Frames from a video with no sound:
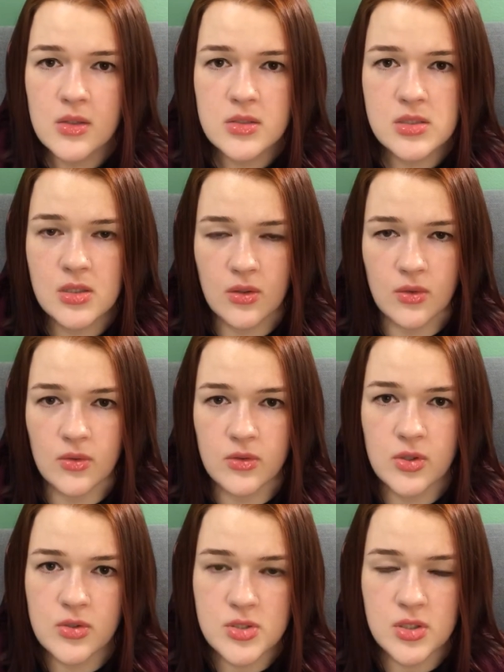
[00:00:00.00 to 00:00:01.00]
So
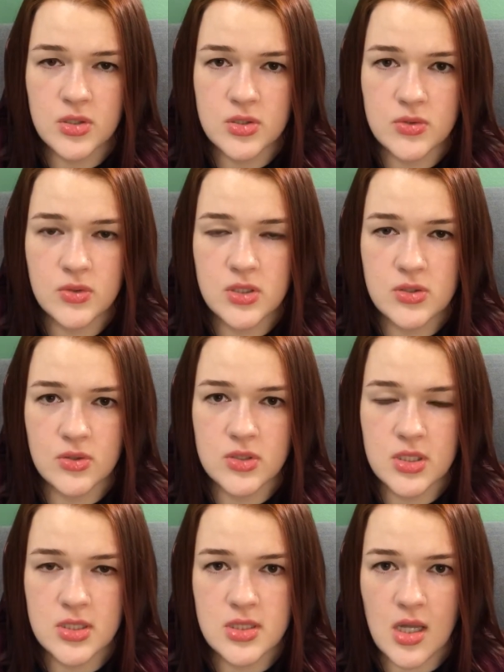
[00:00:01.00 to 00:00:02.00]
those are the two
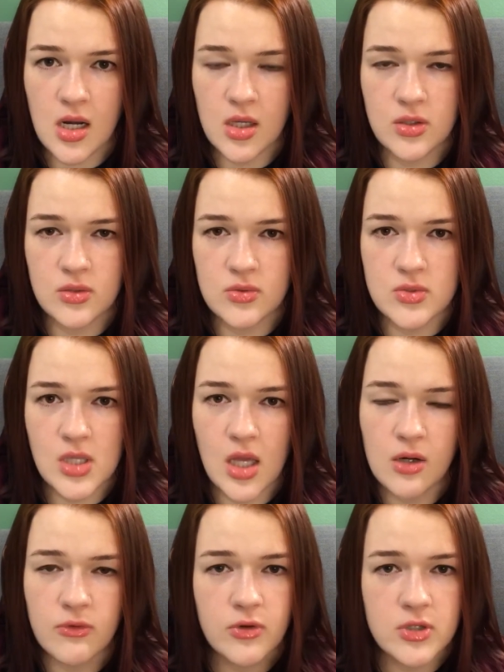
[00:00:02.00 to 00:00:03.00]
resources that I use.
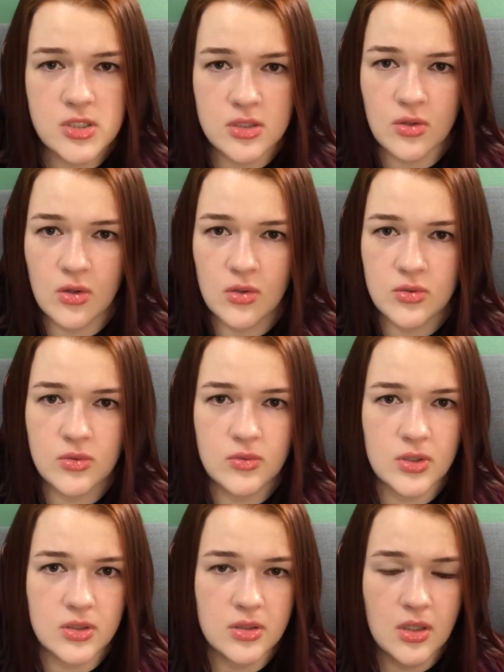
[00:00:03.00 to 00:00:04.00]
And of course, the good old
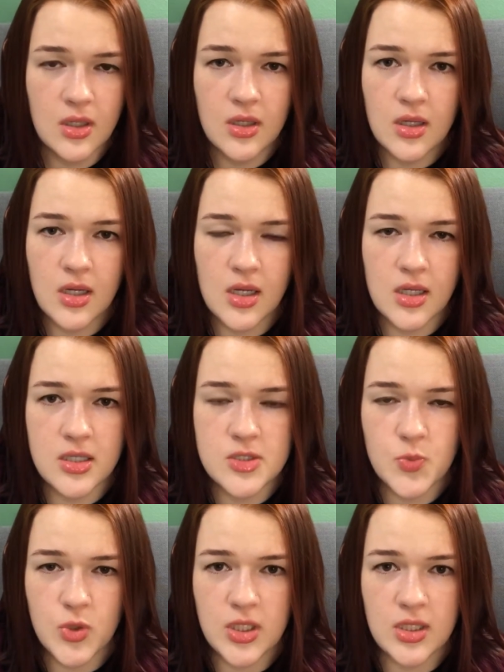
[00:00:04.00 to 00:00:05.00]
Google is
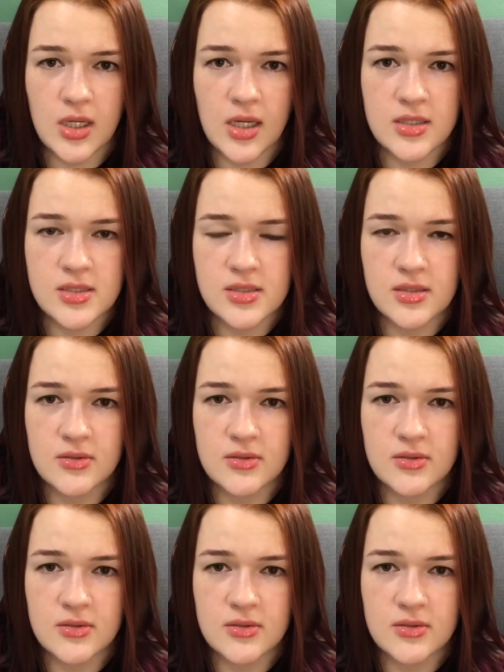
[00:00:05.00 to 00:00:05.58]
pretty nice.